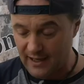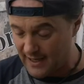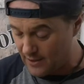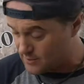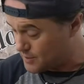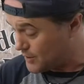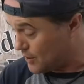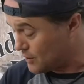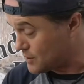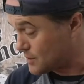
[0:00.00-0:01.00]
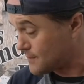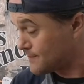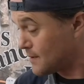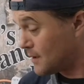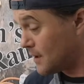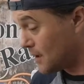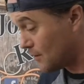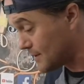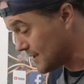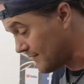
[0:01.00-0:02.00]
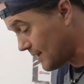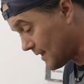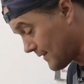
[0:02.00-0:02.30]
for getting onto nuts or whatever